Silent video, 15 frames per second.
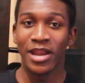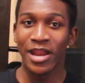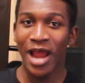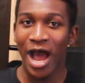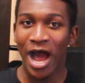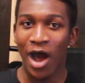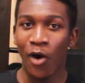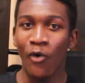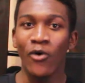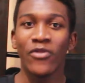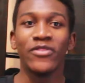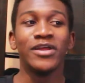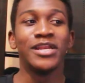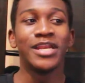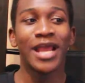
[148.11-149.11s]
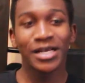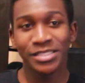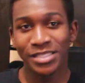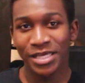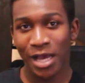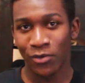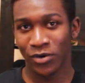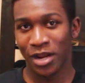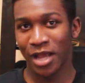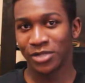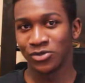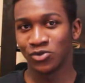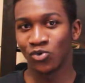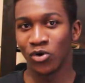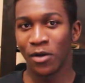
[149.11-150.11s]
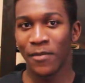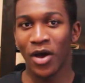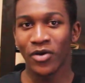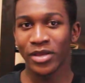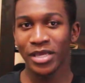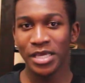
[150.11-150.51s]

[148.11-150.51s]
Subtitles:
Now, the next thing I would like to talk about